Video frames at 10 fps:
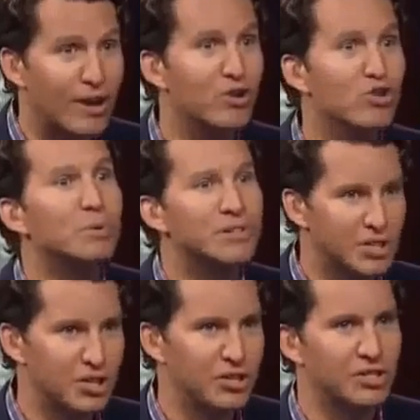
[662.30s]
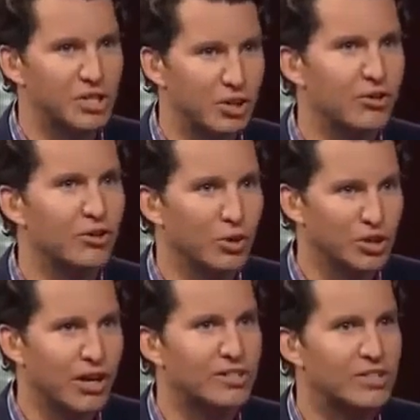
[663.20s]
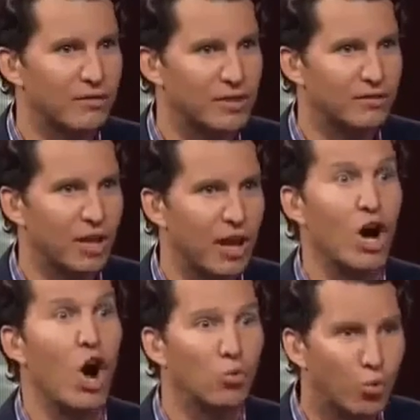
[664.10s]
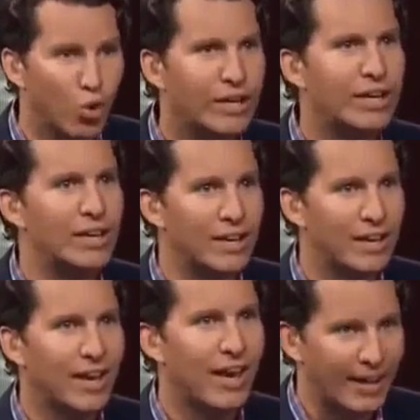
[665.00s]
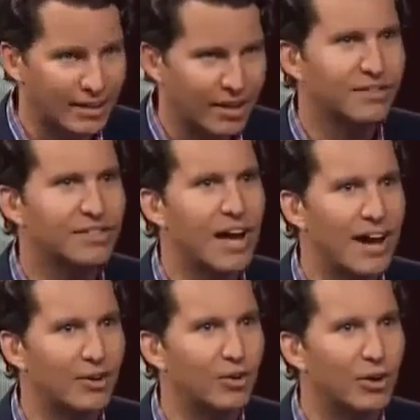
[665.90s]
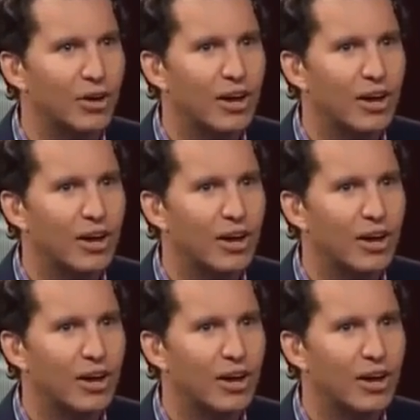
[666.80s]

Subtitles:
brand new positions this year on the New York Giants offensive line. A rookie at left tackle.